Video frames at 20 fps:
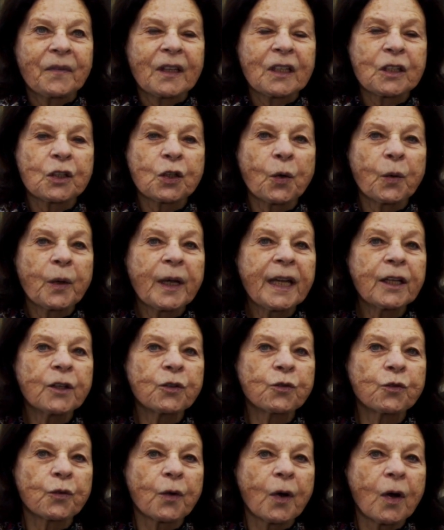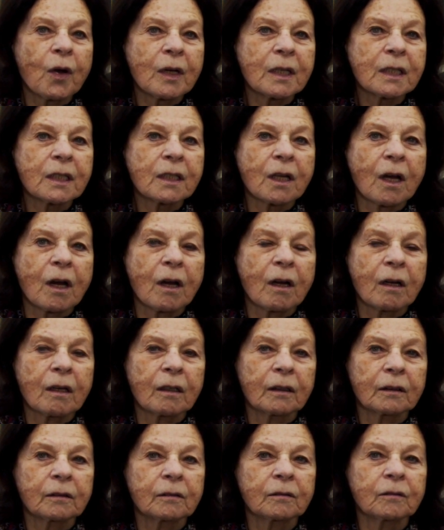So he draws
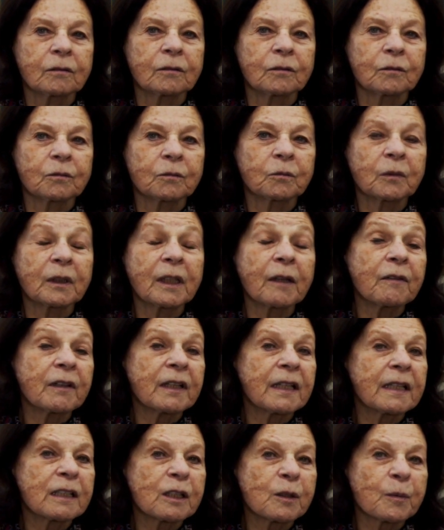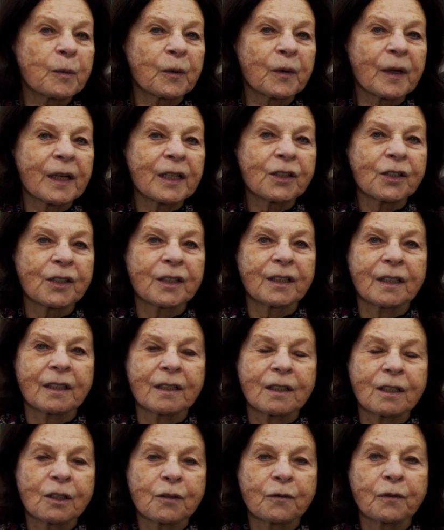on whatever the inspiration
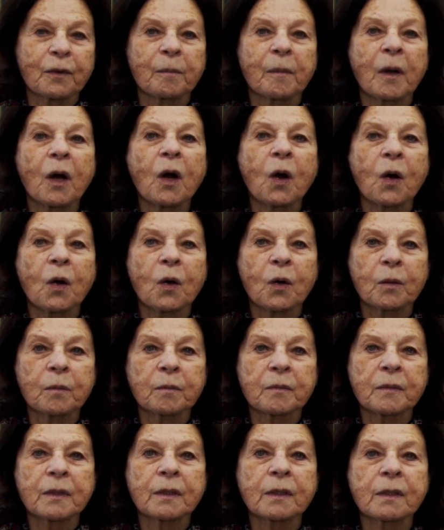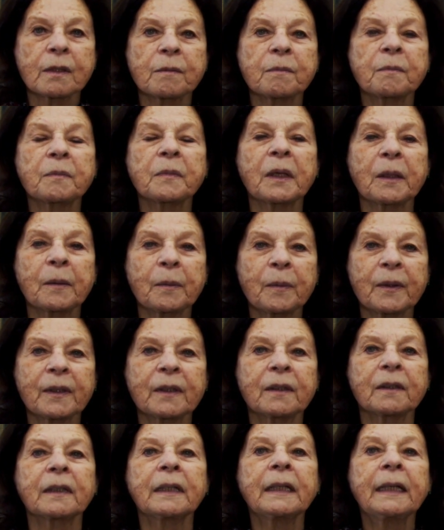is from homes,
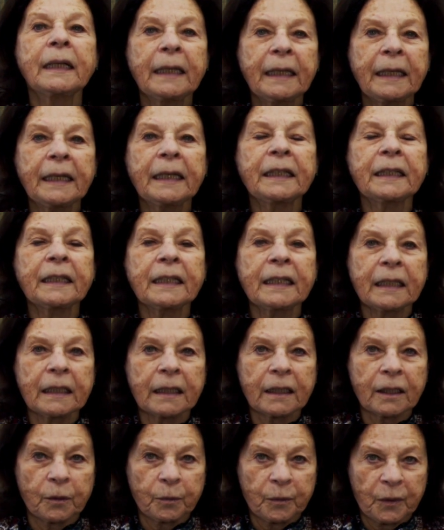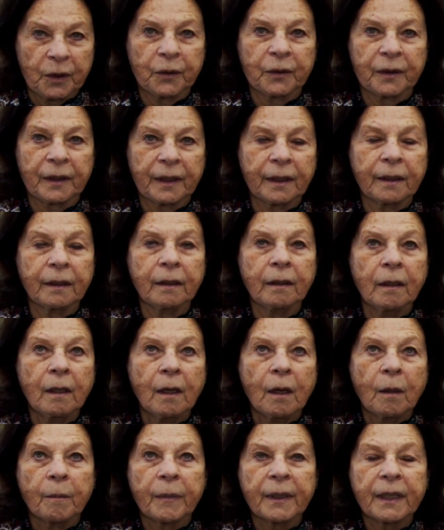people in the community,
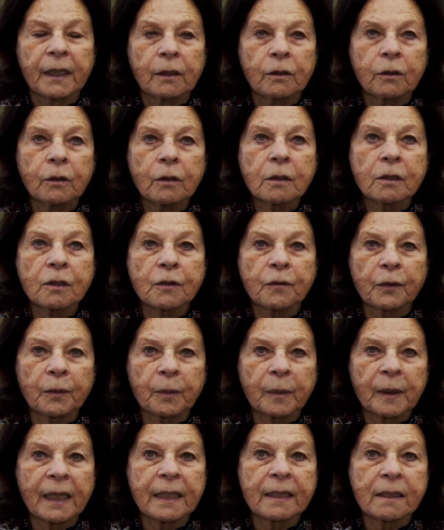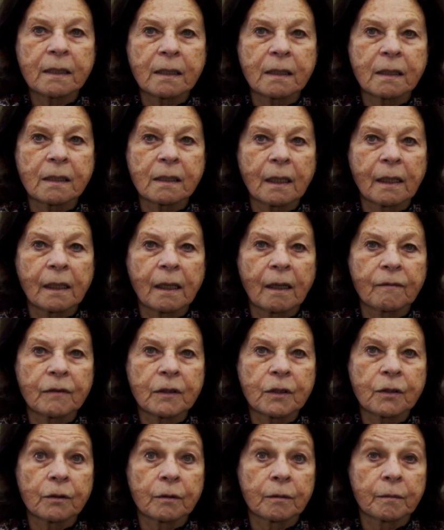but he looks for places that have a
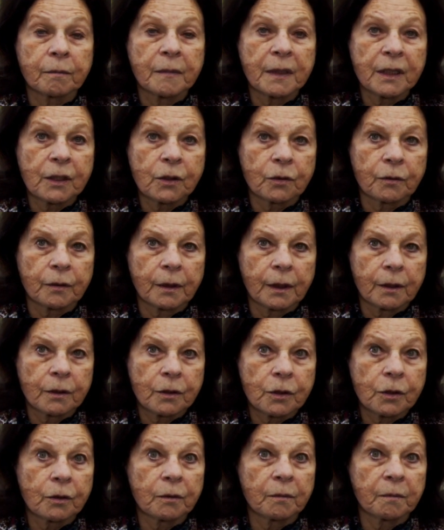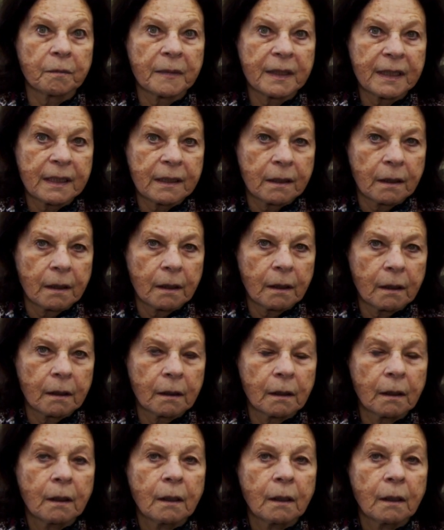certain mystery, a certain mystique,